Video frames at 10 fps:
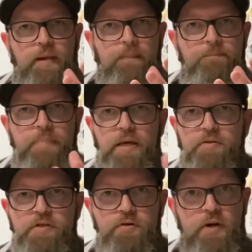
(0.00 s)
beer
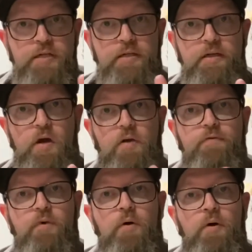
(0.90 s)
is traditionally known
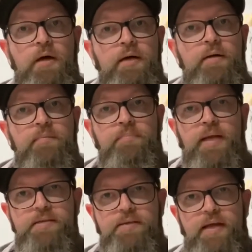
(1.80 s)
for,
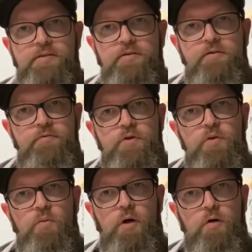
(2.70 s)
plus that sort of new
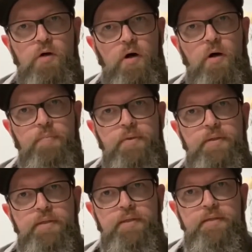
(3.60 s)
world hop
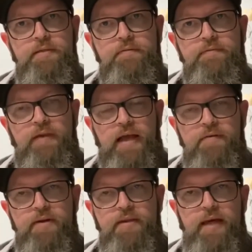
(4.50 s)

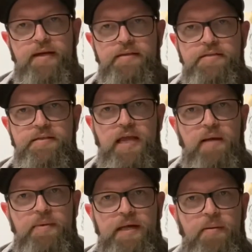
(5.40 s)
flavor that is now
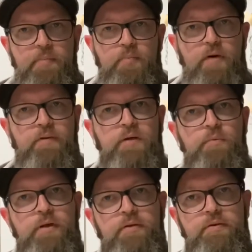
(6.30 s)
becoming prevalent
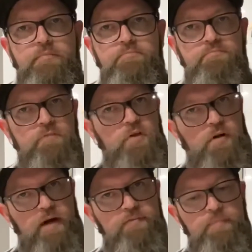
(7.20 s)
with
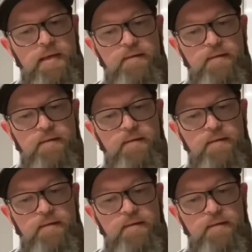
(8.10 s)
craft beer.